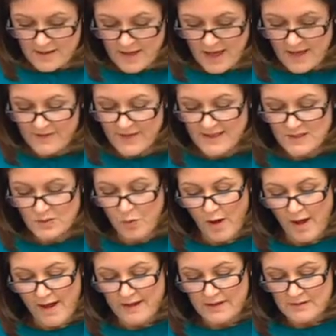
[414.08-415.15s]
And that's
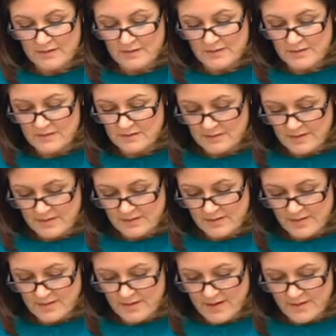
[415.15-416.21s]
why
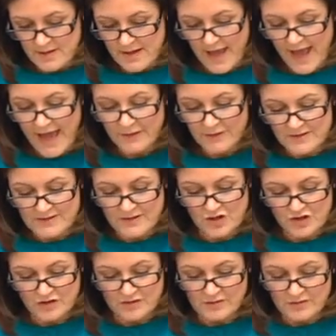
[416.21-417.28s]
our
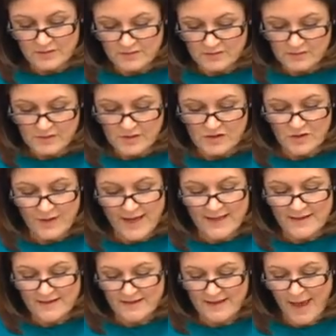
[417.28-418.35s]
decision to
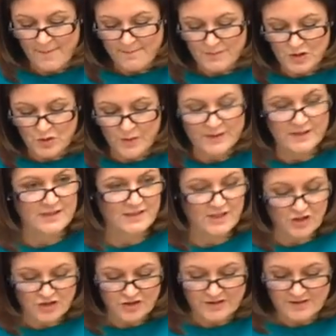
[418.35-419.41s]
end the gap between
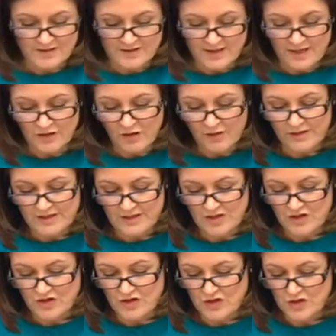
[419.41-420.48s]
Indigenous and
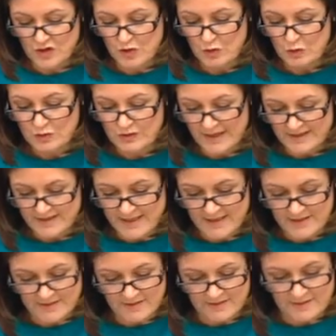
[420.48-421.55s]
non-Indigenous school
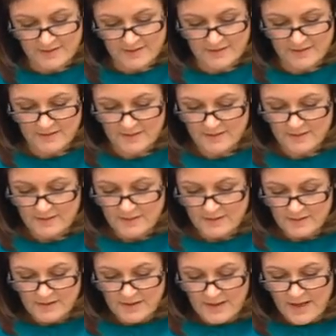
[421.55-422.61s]
attendance,
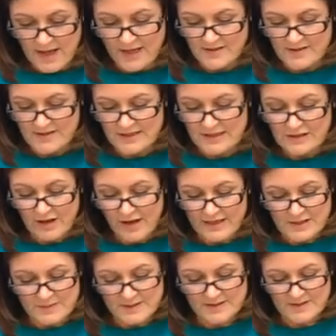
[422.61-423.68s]
and to see
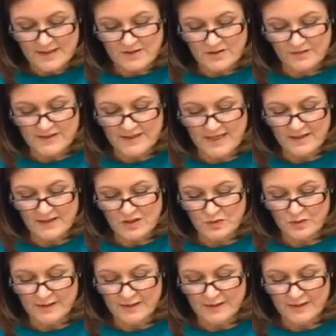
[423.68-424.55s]
90% of attendance,